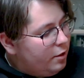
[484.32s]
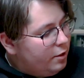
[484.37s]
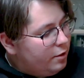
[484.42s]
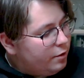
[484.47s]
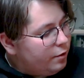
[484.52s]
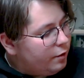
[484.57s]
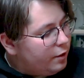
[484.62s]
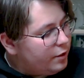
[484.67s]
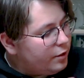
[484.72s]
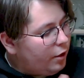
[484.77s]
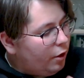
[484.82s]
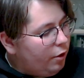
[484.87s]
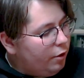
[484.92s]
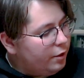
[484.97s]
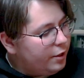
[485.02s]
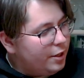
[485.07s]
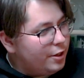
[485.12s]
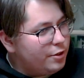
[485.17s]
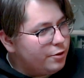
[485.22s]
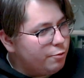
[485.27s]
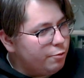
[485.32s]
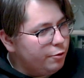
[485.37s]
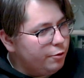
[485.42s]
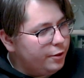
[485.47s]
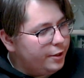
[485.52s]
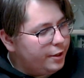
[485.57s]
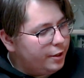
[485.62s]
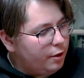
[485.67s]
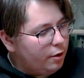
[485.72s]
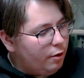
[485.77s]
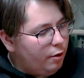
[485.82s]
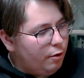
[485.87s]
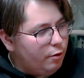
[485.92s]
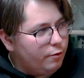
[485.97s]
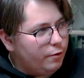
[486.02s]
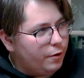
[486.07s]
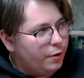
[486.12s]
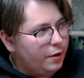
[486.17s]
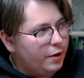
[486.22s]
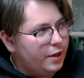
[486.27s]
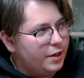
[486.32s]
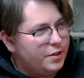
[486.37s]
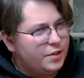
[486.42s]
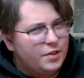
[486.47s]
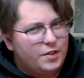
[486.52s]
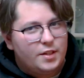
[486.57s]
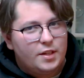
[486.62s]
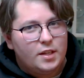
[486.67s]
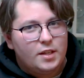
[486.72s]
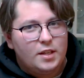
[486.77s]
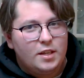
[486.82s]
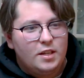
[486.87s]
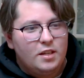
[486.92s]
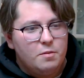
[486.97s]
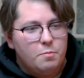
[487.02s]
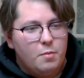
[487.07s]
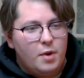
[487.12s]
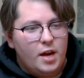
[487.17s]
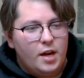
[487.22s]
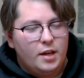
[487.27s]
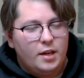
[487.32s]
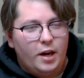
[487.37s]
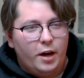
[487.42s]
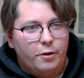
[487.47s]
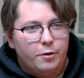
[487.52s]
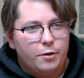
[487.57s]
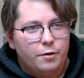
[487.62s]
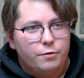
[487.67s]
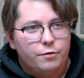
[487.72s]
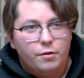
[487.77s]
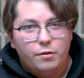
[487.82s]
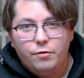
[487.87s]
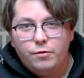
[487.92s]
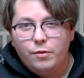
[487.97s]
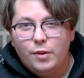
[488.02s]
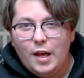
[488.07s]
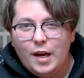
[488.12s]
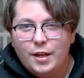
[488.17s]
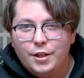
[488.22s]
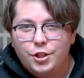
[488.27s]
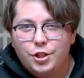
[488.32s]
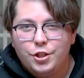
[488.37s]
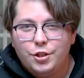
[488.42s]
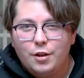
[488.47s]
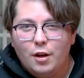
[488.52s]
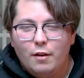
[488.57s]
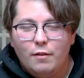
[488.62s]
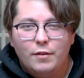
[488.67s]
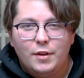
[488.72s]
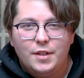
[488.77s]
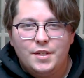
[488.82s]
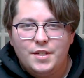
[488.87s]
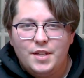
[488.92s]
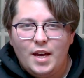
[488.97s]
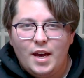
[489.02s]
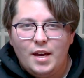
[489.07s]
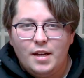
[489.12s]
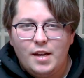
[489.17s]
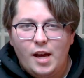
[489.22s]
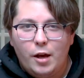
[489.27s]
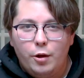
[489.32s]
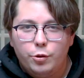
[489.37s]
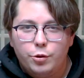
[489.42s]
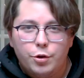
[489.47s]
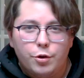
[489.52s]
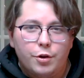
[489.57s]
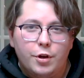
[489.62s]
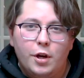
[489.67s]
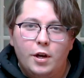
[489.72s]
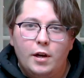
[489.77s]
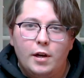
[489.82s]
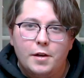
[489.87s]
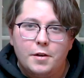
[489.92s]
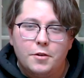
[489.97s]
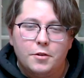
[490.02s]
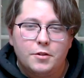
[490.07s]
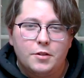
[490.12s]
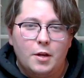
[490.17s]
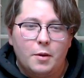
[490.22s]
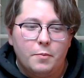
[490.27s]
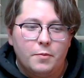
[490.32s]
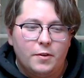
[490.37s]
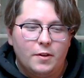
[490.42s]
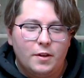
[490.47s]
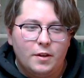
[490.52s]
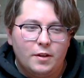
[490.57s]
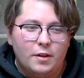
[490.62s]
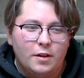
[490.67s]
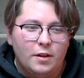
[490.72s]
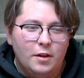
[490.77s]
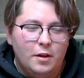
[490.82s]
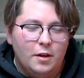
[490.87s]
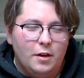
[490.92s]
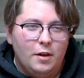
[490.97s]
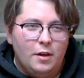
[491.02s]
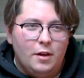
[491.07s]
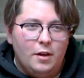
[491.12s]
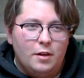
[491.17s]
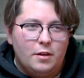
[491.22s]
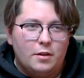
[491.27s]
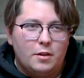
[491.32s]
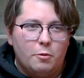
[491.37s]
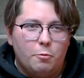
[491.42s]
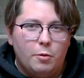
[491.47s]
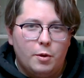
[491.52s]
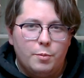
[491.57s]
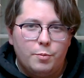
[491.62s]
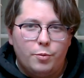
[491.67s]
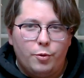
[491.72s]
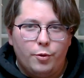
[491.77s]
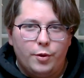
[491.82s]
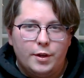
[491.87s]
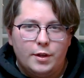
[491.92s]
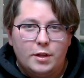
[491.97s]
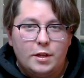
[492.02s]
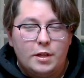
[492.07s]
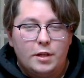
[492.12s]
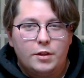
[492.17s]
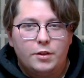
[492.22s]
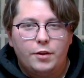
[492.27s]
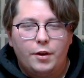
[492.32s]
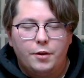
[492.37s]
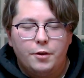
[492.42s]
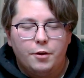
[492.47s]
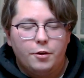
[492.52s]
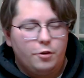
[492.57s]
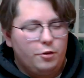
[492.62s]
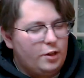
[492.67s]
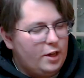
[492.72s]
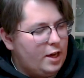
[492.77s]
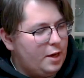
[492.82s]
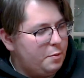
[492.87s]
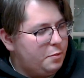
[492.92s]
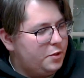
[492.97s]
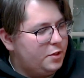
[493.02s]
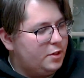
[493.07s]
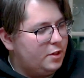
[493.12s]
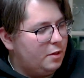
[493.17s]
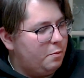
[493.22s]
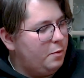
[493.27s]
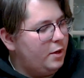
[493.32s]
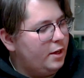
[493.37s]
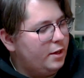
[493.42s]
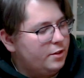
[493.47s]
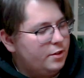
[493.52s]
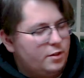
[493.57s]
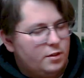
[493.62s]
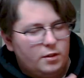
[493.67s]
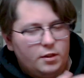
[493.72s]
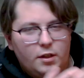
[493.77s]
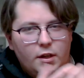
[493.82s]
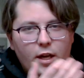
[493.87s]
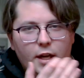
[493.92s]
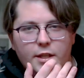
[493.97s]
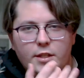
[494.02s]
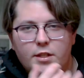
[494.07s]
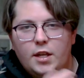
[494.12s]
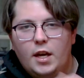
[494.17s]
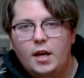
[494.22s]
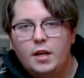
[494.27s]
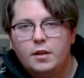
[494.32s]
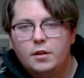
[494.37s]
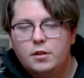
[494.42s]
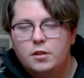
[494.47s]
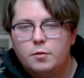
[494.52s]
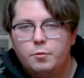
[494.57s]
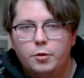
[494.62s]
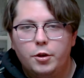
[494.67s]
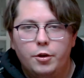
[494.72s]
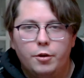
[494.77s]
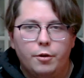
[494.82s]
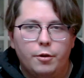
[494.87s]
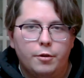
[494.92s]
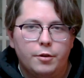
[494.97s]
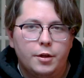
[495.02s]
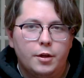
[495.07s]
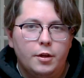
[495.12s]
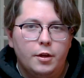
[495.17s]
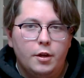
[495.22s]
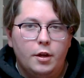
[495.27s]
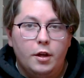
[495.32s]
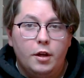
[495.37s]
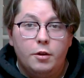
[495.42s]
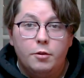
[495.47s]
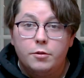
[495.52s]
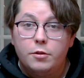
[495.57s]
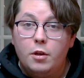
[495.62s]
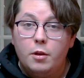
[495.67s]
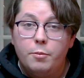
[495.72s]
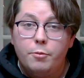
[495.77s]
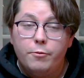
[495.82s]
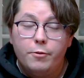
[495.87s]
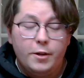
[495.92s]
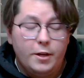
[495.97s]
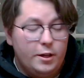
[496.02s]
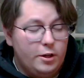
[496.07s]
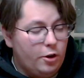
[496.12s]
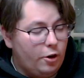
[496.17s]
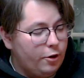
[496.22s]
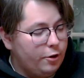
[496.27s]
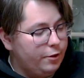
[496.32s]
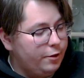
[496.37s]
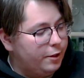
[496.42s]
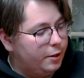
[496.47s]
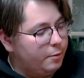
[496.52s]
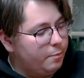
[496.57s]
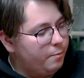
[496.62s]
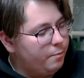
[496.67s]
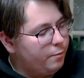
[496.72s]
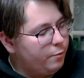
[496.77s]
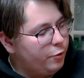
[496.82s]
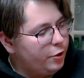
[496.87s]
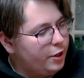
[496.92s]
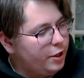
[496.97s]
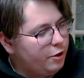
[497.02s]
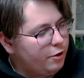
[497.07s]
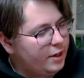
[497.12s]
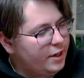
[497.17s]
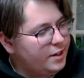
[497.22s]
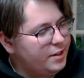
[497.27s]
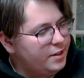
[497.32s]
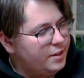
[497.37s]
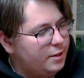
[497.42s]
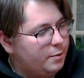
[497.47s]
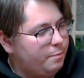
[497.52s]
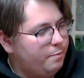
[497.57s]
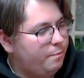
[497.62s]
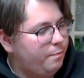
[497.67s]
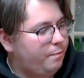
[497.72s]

So this Hulk is ruling over a city made out of the flesh of a dead elder god or something. And at one point he thunderclaps and makes a guy's head explode. It was all pretty gnarly, pretty crazy.